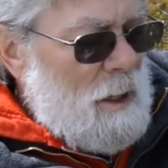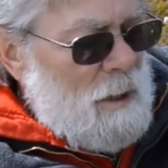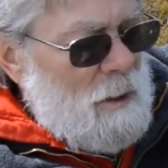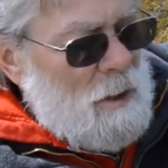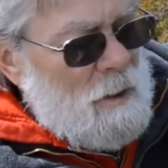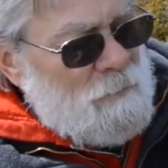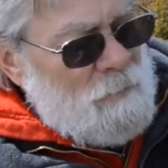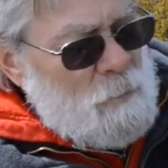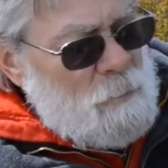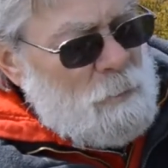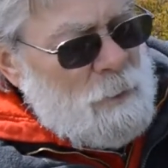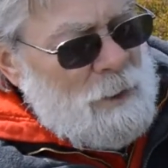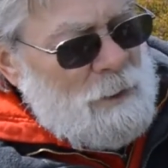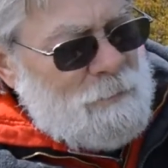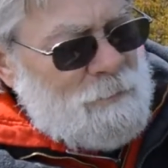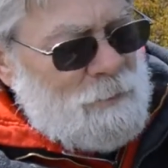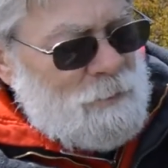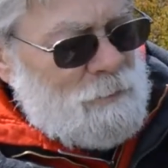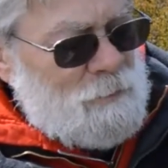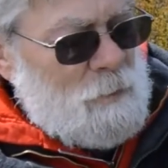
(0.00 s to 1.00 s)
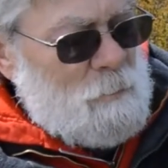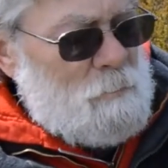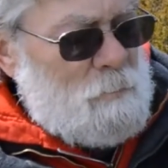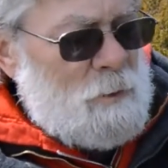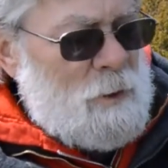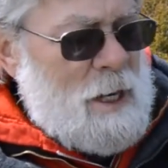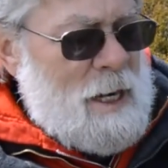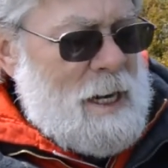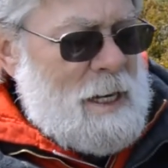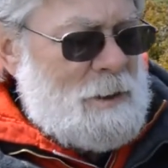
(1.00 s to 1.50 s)
Every place there's a
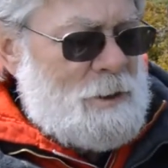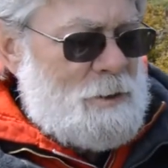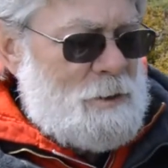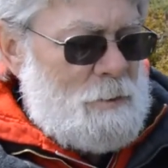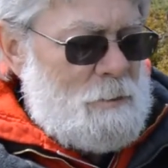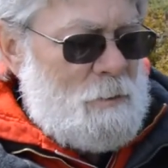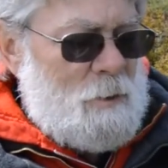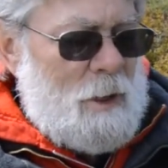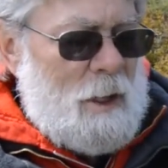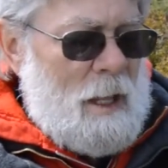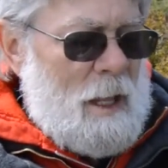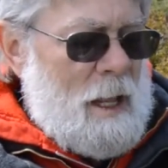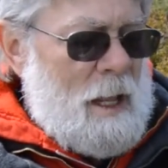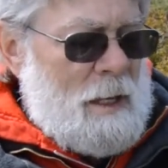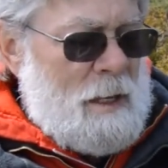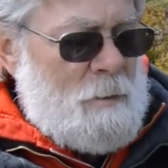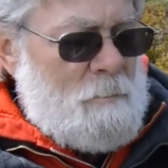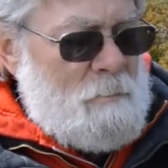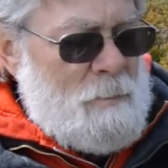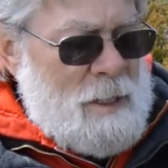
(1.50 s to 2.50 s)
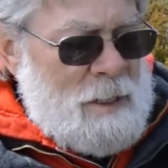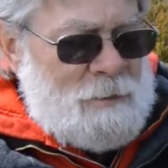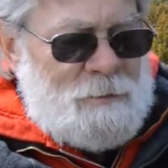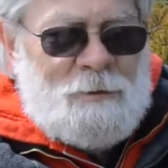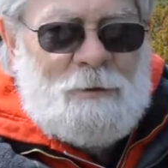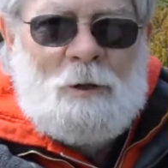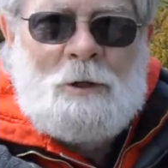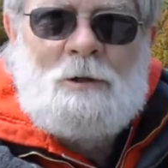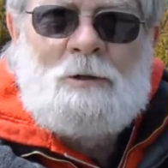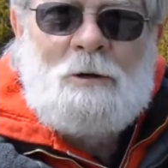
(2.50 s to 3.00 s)
branch and it
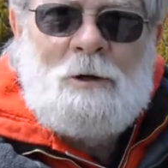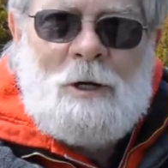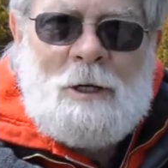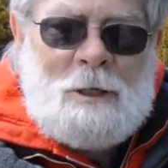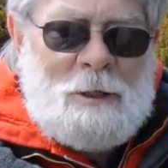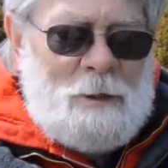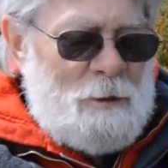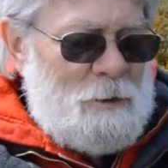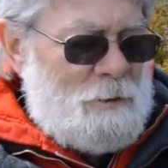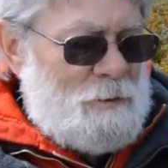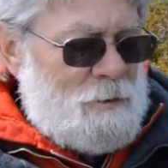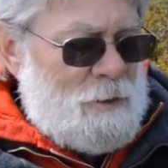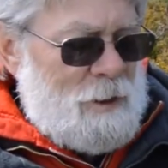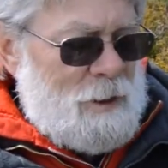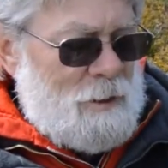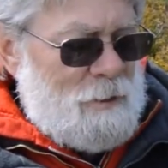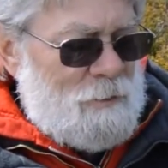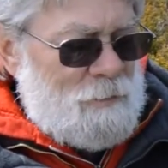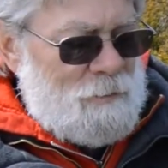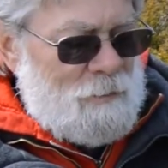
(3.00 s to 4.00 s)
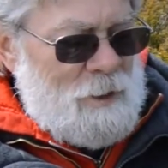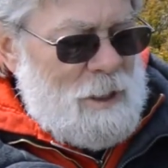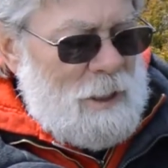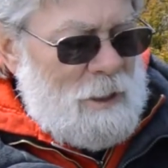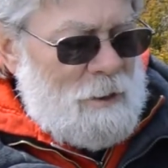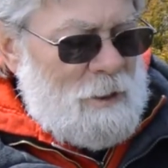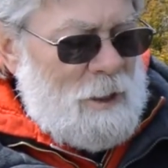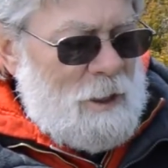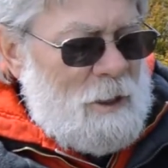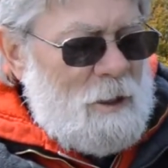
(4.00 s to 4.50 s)
meets the trunk of the tree, there's an
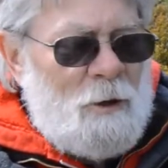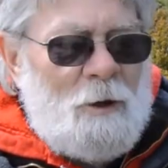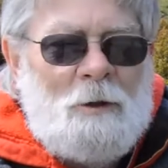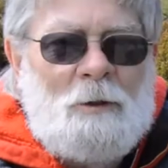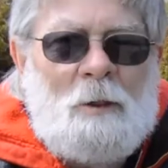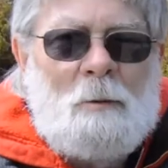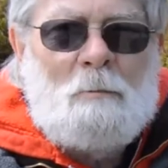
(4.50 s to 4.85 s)
area called the